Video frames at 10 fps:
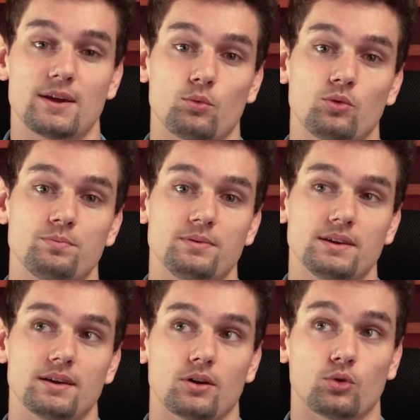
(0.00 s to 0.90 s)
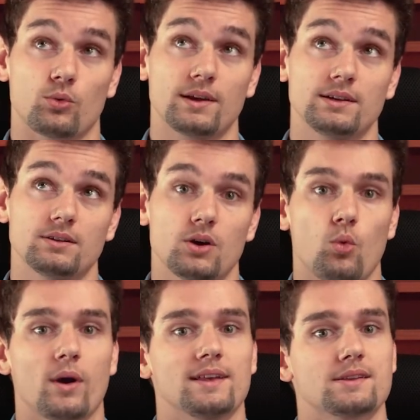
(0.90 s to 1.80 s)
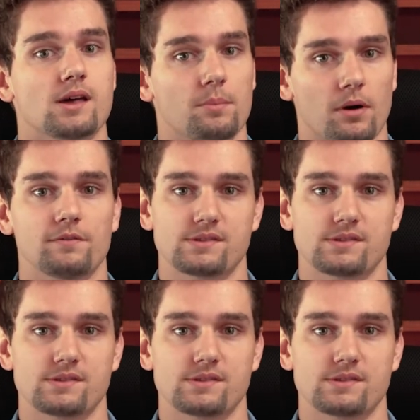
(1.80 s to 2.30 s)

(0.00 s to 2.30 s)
it will be green when it's above